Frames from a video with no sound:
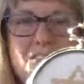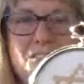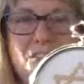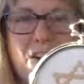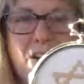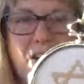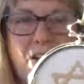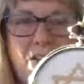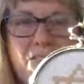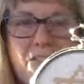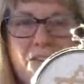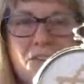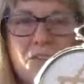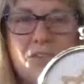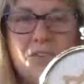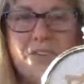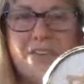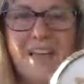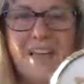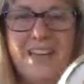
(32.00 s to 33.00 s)
called the
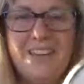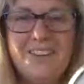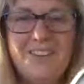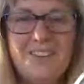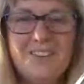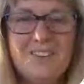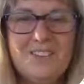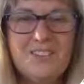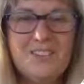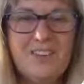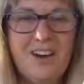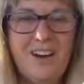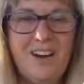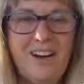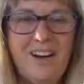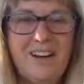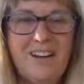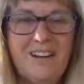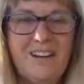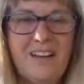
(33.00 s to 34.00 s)
Creator's
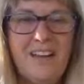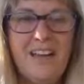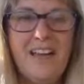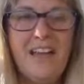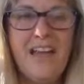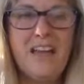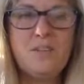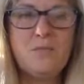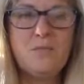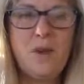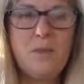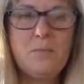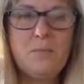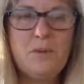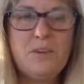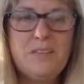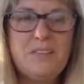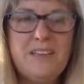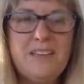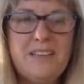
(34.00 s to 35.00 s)
Star and
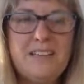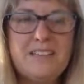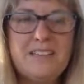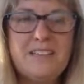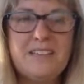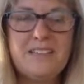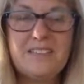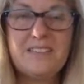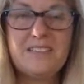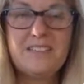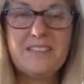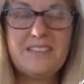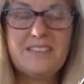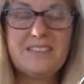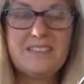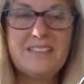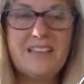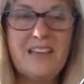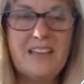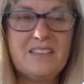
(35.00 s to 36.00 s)
represents the 6
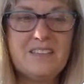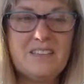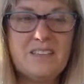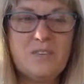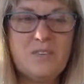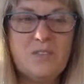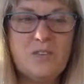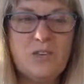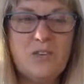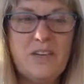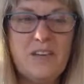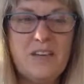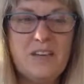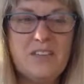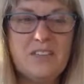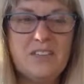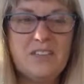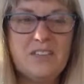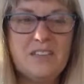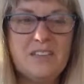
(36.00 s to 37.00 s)
days of
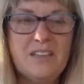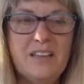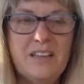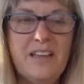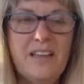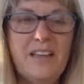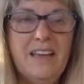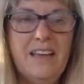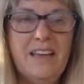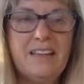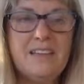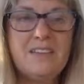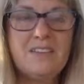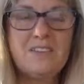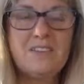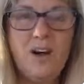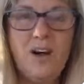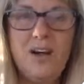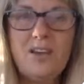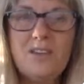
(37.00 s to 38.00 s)
creation. It is
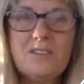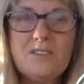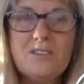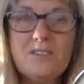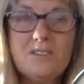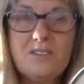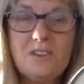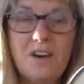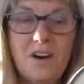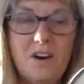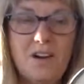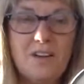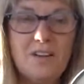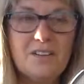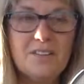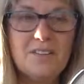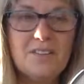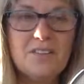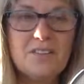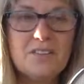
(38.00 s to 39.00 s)
also
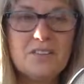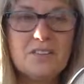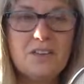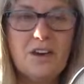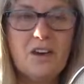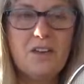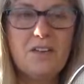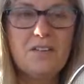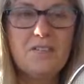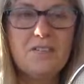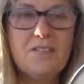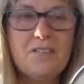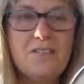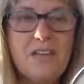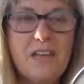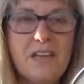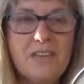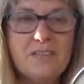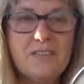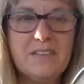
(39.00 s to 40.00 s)
called the Star of
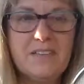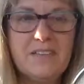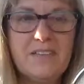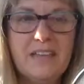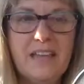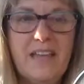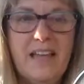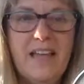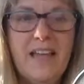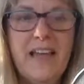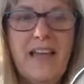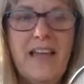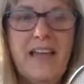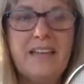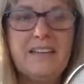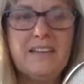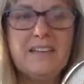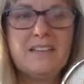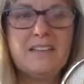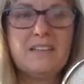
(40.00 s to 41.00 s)
David
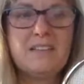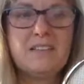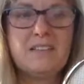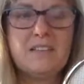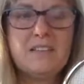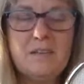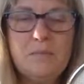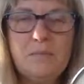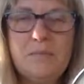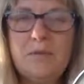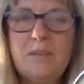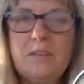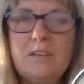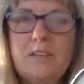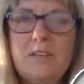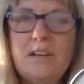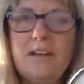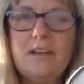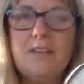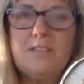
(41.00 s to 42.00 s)
and is a symbol
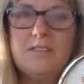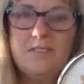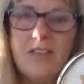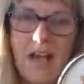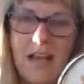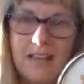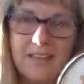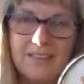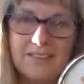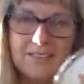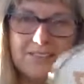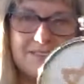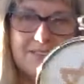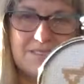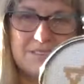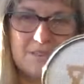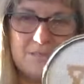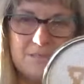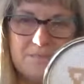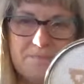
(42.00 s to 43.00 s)
of
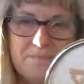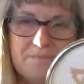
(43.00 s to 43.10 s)
Zionism.